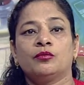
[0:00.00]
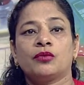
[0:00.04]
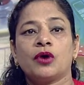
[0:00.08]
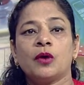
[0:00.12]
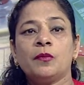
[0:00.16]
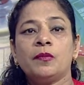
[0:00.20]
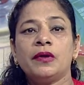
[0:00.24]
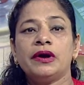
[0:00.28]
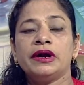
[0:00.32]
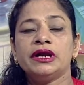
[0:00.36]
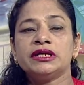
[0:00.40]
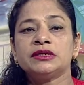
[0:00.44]

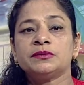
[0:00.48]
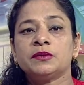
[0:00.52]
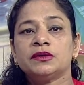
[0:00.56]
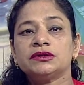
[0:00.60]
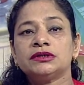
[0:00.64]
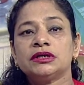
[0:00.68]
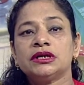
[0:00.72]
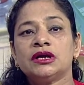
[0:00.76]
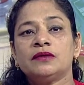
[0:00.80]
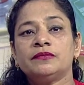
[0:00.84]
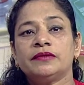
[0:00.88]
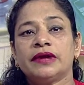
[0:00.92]
Proper
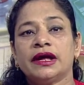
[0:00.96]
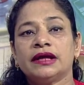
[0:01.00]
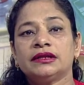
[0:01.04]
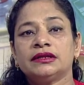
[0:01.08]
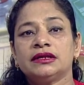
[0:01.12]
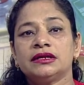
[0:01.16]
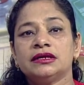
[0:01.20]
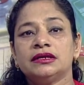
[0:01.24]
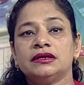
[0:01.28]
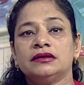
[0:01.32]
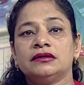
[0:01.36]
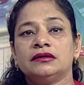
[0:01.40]
disposal of
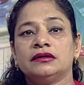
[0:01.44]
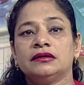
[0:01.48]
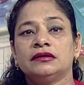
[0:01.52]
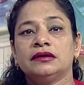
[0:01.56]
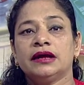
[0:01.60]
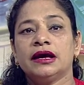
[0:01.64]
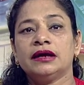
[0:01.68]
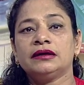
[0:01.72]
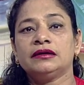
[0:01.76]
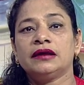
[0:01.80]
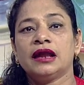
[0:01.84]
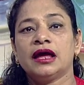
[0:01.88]
death
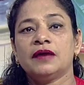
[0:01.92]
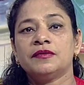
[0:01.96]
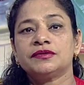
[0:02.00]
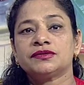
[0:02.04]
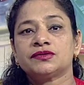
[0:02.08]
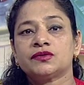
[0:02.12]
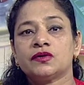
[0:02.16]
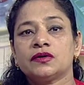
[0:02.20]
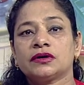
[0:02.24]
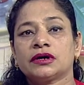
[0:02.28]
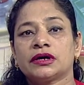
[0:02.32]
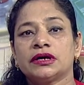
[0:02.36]
in dead
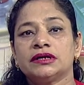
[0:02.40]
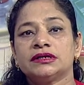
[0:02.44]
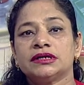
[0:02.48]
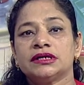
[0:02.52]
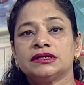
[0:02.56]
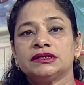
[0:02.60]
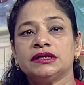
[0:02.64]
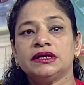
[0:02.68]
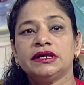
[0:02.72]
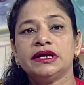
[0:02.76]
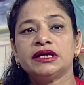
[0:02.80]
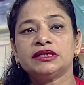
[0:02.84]
livestock is
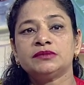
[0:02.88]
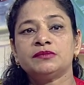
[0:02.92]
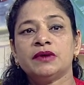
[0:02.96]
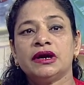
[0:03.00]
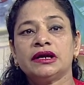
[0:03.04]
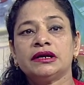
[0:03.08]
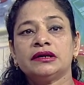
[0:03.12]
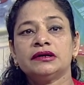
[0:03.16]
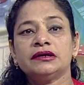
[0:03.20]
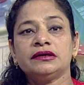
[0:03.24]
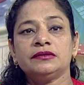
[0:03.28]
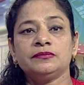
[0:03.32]
a serious
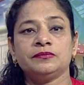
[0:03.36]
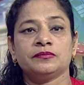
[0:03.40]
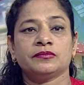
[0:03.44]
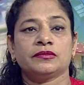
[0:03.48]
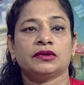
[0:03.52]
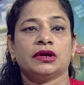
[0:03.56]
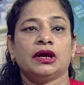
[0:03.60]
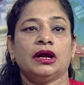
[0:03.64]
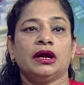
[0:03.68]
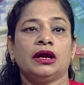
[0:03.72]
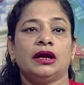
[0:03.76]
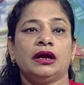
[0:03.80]
matter.
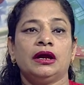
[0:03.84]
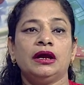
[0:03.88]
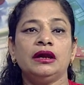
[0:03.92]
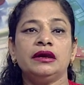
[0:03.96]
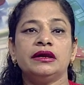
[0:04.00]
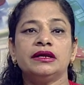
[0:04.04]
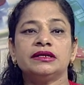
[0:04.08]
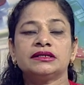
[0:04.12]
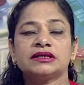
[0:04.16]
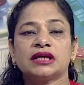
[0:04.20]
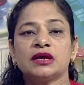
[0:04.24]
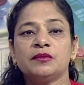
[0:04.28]

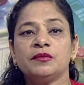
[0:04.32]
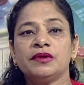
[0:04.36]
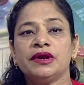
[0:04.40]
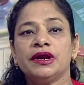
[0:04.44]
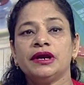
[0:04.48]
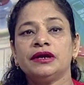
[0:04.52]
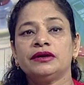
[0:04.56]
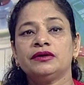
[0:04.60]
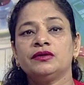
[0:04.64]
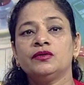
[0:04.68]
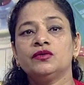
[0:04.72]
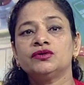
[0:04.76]

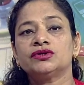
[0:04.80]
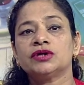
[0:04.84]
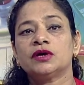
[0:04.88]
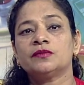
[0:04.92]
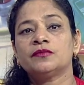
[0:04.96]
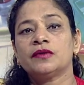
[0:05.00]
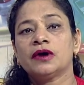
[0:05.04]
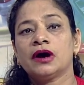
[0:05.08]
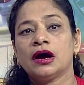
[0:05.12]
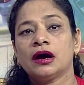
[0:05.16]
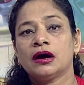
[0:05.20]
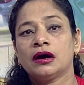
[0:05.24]
Indiscriminate use
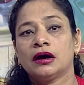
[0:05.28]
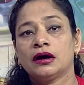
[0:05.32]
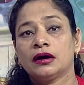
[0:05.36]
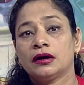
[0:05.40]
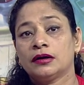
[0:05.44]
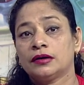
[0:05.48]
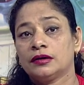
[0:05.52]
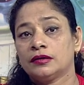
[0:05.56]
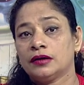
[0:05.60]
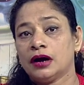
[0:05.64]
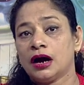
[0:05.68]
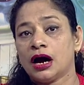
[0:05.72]
of
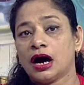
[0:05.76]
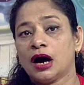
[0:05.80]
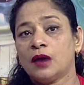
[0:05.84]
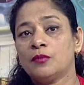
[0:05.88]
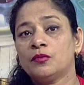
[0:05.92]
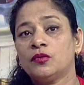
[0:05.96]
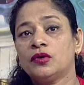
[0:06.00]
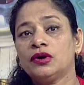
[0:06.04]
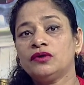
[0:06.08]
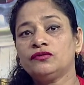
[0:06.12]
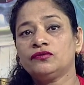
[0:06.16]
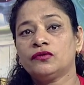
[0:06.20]

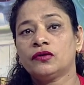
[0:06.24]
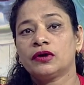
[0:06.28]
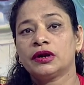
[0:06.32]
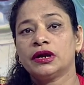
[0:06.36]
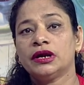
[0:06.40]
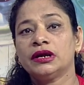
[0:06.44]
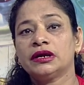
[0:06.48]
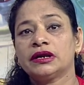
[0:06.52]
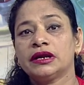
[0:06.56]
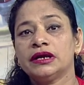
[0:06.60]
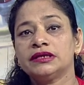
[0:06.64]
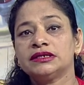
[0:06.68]
hormone for
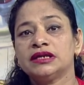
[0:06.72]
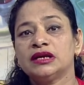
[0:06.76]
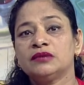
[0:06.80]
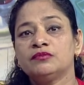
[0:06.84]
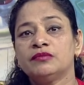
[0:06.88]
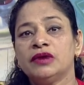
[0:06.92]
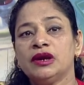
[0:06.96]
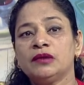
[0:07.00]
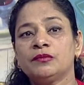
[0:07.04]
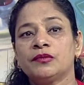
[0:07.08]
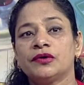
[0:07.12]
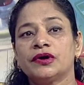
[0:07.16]

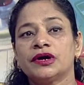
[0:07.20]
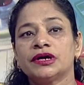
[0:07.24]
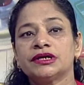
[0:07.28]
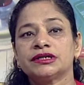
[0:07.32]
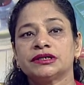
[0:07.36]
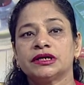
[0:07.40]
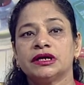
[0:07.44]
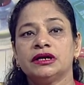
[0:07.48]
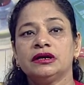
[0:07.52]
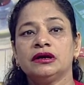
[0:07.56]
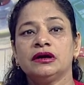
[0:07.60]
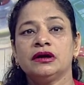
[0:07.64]
increasing milk
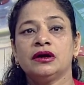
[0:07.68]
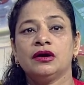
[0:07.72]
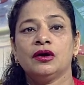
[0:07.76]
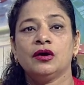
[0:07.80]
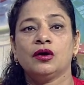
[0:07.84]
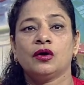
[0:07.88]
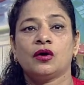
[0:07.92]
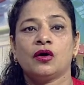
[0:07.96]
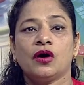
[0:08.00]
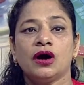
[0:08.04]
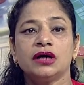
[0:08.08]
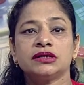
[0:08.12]
production
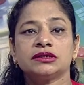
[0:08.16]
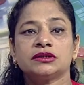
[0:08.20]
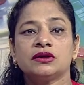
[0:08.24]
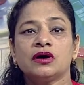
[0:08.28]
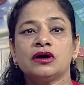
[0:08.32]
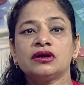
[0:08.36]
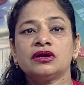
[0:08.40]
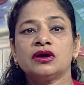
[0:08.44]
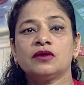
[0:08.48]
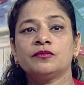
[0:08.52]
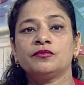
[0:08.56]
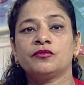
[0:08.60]
cause
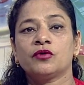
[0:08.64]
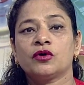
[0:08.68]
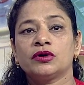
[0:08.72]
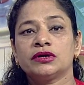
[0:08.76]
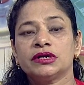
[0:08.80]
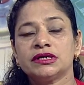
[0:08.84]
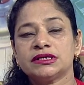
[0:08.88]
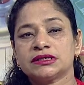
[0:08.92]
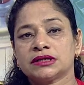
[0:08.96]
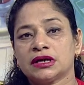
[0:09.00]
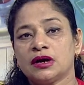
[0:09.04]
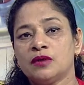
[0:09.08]
lot
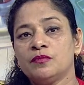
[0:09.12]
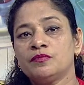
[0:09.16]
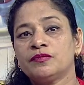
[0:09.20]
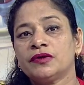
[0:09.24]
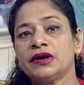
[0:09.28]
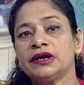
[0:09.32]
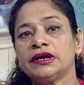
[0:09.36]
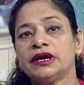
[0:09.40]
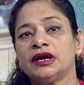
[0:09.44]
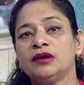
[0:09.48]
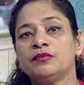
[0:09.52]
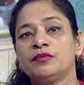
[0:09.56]
of
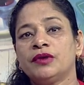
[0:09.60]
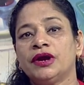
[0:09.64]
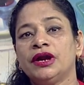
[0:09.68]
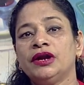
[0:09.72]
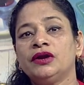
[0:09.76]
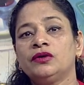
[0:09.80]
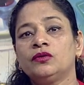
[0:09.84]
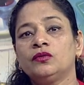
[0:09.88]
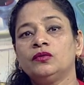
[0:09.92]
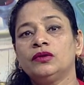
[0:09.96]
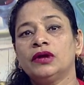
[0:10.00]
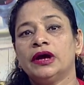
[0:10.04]
discomfort and
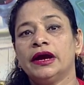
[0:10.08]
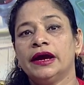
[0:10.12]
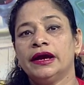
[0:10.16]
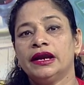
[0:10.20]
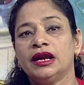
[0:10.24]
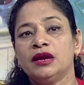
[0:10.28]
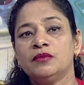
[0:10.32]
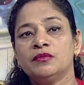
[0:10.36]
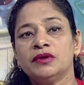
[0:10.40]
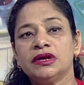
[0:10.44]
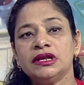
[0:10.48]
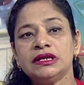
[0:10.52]
pain to the
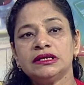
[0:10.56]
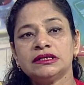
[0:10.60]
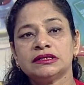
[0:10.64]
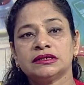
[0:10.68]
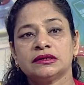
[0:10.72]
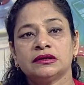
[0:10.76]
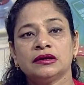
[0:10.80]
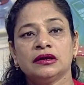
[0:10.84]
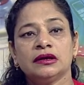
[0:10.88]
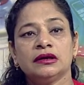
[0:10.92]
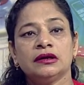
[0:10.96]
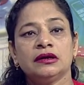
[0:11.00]

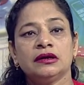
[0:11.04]
animals.